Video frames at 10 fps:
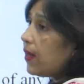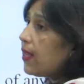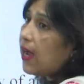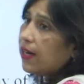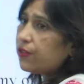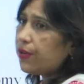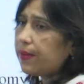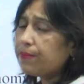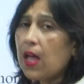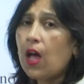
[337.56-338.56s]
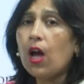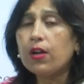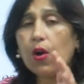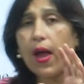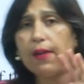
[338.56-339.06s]
any country.
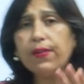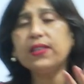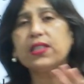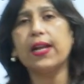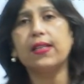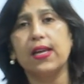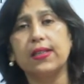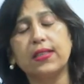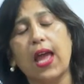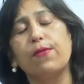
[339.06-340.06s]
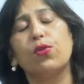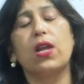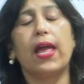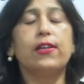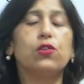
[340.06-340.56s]
Now, having said this, I would
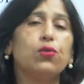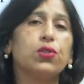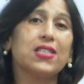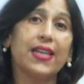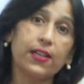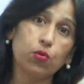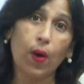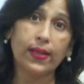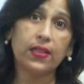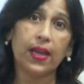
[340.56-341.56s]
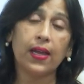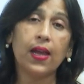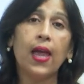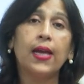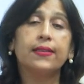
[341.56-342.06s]
like to state one thing
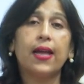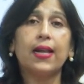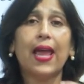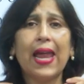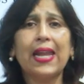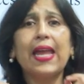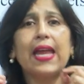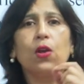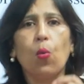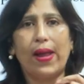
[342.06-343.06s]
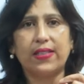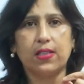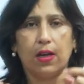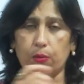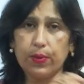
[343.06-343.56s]
that any
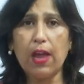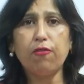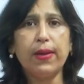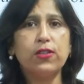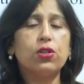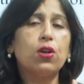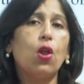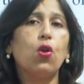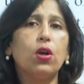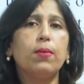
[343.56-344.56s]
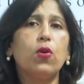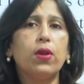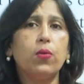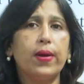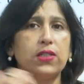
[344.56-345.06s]
investor, we have mentioned a lot about
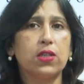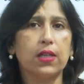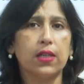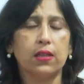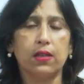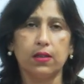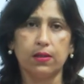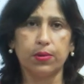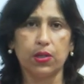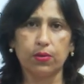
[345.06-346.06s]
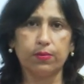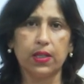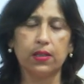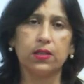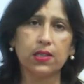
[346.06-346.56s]
investor in the, you know,
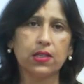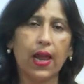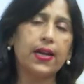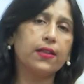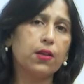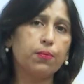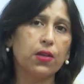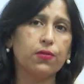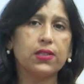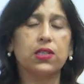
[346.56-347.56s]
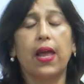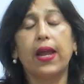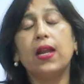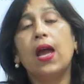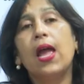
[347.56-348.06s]
in this slide and the previous
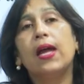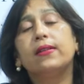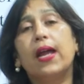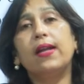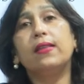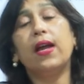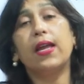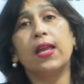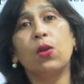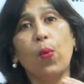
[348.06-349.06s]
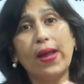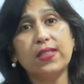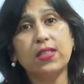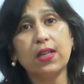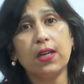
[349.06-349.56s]
slide, that the
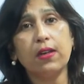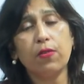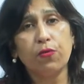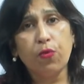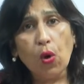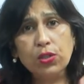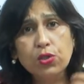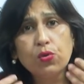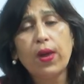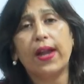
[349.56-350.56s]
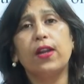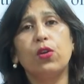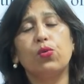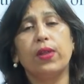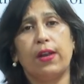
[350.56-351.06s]
investor wants to get
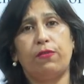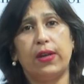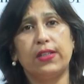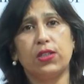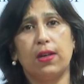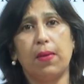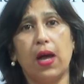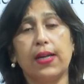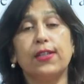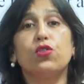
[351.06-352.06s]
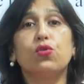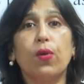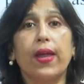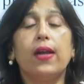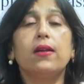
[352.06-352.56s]
into the financial markets
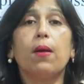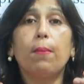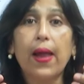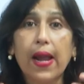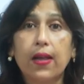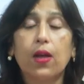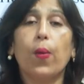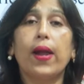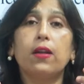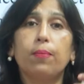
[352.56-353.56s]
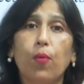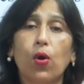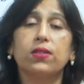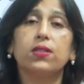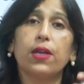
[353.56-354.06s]
to get adequate,
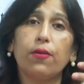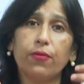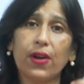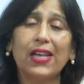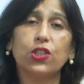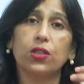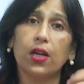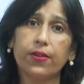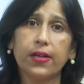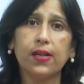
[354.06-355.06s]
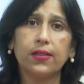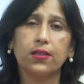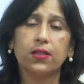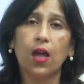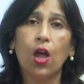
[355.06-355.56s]
positive, rational
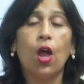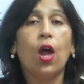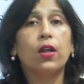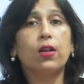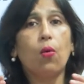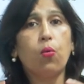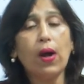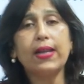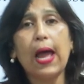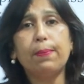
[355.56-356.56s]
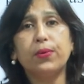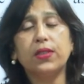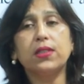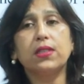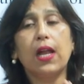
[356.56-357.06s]
returns. Now, what
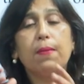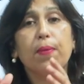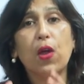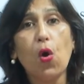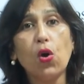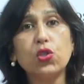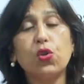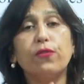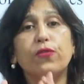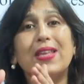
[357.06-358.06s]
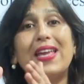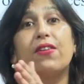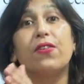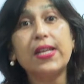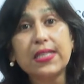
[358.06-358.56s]
happens that because of the
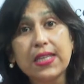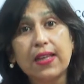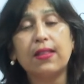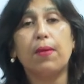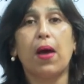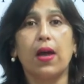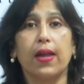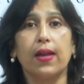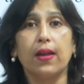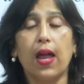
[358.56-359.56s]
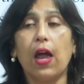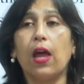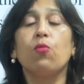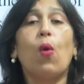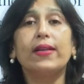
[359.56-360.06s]
risk in the market,
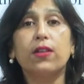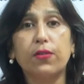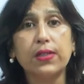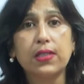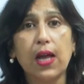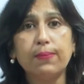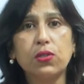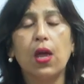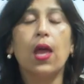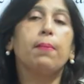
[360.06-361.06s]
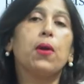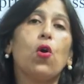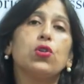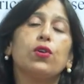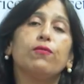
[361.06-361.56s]
and why the risk comes?
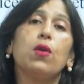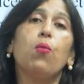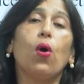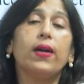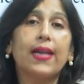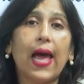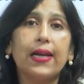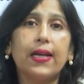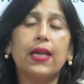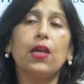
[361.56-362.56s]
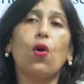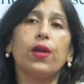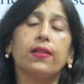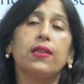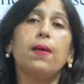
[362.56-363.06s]
Because of the volatility
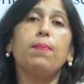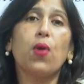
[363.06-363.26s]
in the